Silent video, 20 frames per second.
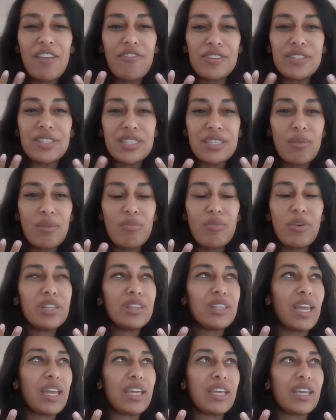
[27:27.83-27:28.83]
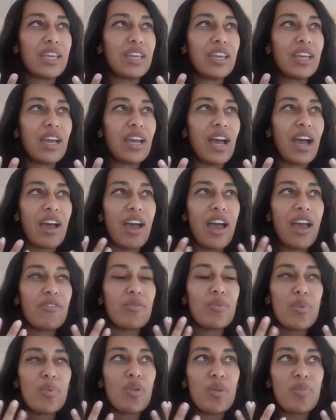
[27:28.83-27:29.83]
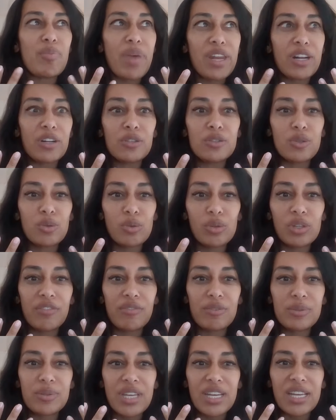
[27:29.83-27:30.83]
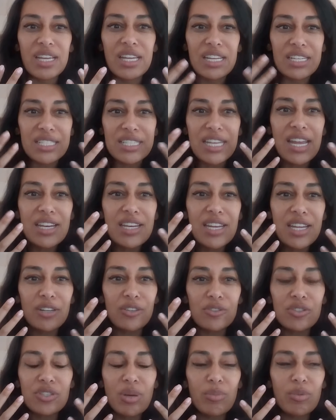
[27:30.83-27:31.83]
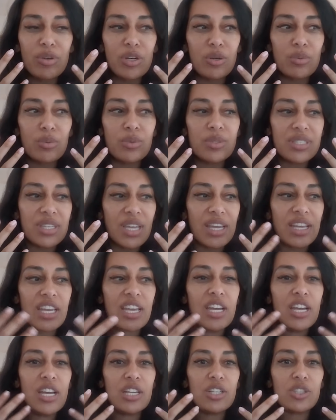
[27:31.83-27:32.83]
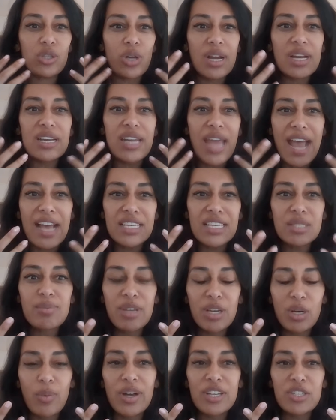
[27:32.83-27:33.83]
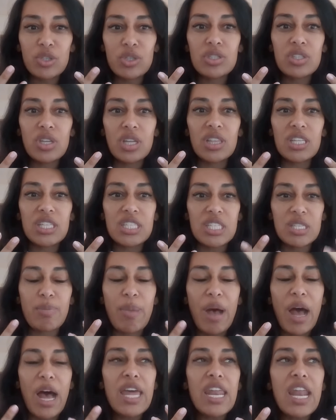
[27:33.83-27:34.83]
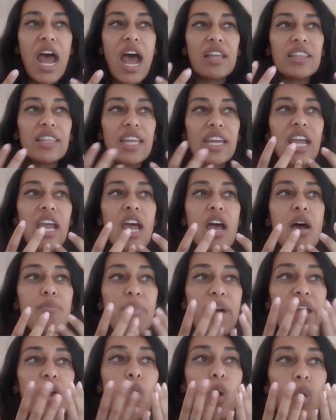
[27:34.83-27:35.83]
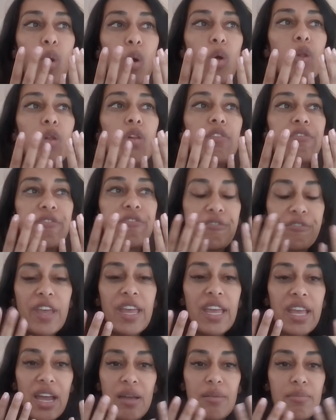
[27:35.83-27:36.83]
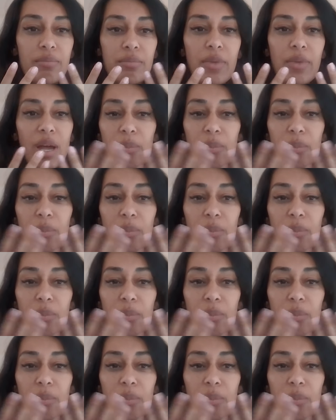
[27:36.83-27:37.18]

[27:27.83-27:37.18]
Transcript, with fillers: it's someone like, I remember in medical school, if it was like an attending or someone who was like trying to ask me questions on the spot, like my whole face, I'm